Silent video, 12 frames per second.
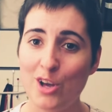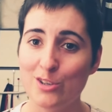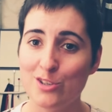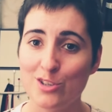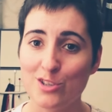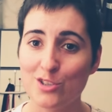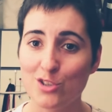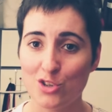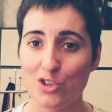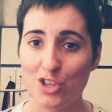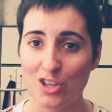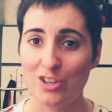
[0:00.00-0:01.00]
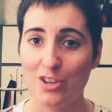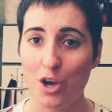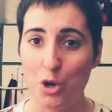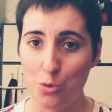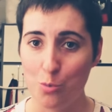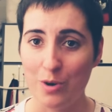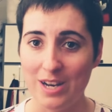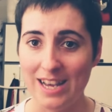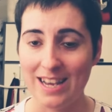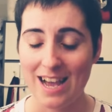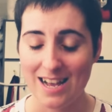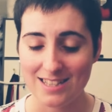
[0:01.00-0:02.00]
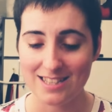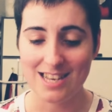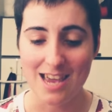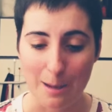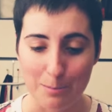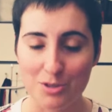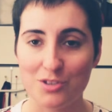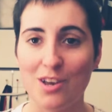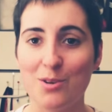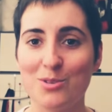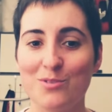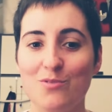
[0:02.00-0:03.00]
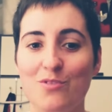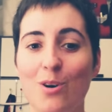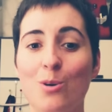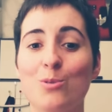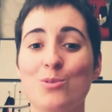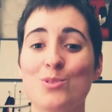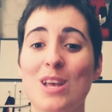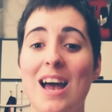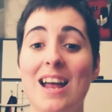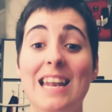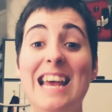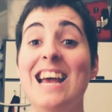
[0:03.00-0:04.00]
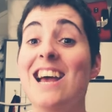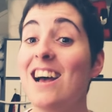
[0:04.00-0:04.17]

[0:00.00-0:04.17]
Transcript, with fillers: a discussion opening as the episode unfolds, and